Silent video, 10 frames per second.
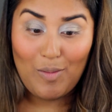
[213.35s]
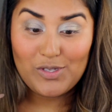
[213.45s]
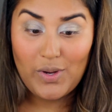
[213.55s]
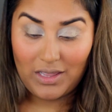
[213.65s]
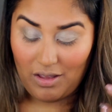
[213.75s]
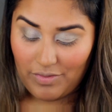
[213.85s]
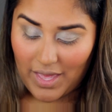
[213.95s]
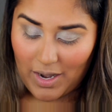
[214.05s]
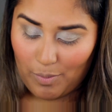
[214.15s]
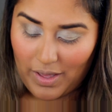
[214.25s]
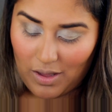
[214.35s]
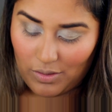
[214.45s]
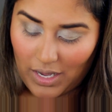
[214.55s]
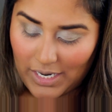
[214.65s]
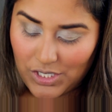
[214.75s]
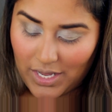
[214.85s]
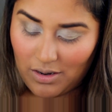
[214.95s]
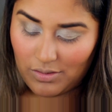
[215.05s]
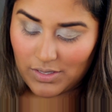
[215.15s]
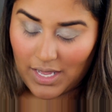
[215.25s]
So I love that about
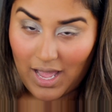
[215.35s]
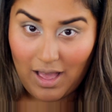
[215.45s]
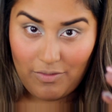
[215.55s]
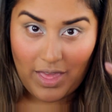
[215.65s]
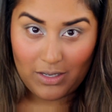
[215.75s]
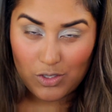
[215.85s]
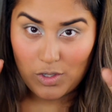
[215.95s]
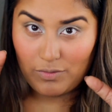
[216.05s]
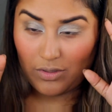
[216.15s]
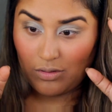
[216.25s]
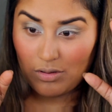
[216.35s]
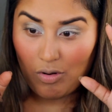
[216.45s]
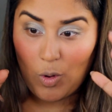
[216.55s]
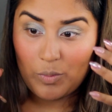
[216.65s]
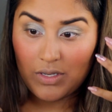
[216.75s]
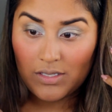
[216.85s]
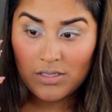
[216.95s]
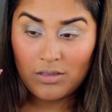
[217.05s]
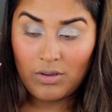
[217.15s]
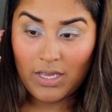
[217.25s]
eyeshadows that have that sort of
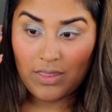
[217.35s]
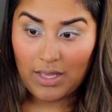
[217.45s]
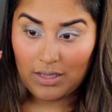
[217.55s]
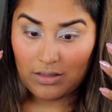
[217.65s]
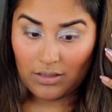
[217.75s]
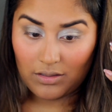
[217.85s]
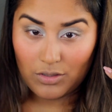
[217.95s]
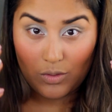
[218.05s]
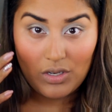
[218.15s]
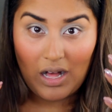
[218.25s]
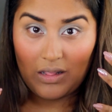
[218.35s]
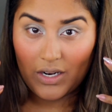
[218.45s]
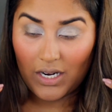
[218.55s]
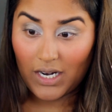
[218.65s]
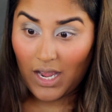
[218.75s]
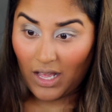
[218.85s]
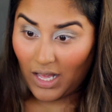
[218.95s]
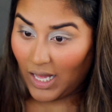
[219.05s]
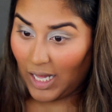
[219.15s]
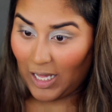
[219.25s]
duochrome-ness to it, that the duocolor.
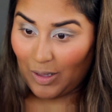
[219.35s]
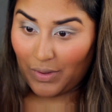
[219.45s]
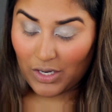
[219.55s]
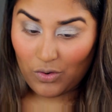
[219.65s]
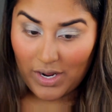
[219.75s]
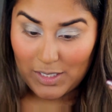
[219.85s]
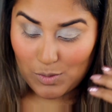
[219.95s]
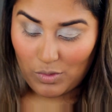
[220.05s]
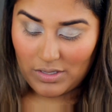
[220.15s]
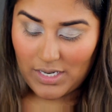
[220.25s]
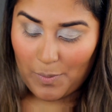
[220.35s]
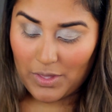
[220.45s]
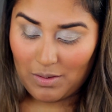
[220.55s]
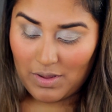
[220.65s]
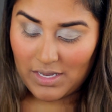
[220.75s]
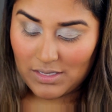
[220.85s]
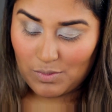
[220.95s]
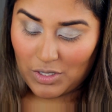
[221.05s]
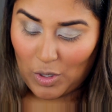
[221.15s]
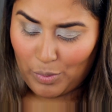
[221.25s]
It creates more depth, and it makes,
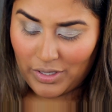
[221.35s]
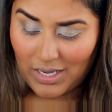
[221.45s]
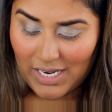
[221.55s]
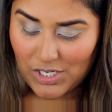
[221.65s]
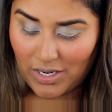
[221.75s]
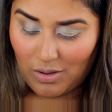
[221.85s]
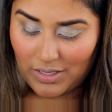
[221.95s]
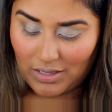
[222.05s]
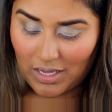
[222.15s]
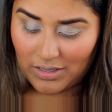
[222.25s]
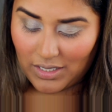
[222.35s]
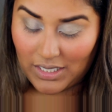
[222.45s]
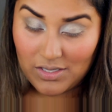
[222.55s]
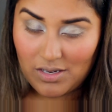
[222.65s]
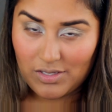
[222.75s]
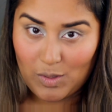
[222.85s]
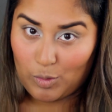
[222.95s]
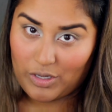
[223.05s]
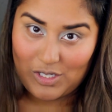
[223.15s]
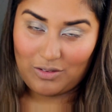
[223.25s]
you know, putting eyeshadow on a lot easier and
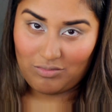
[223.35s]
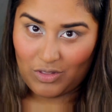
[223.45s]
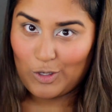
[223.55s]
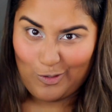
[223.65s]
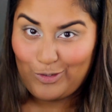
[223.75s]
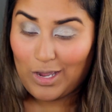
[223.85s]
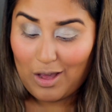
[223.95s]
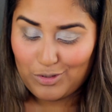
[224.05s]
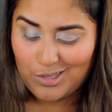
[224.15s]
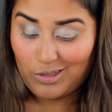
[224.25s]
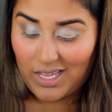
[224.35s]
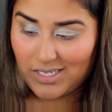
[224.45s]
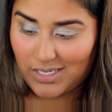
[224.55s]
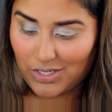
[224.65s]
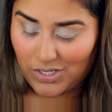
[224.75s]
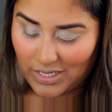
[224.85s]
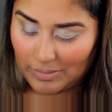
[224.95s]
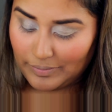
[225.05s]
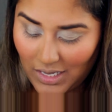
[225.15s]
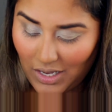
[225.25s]
simple, because you have to do less essentially.
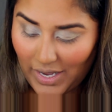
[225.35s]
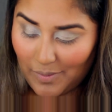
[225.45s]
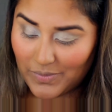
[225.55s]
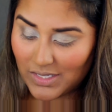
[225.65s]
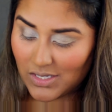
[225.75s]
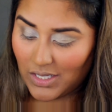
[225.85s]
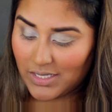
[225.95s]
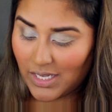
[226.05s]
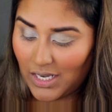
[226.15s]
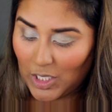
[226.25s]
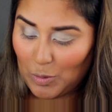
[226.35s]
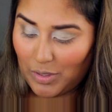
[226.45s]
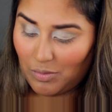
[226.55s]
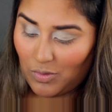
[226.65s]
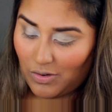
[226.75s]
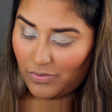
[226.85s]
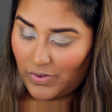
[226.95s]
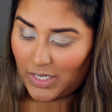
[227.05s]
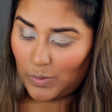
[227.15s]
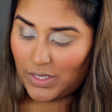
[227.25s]
Okay, so let's get a little bit more
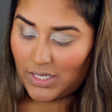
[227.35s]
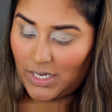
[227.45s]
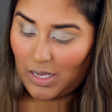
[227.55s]
fun with it.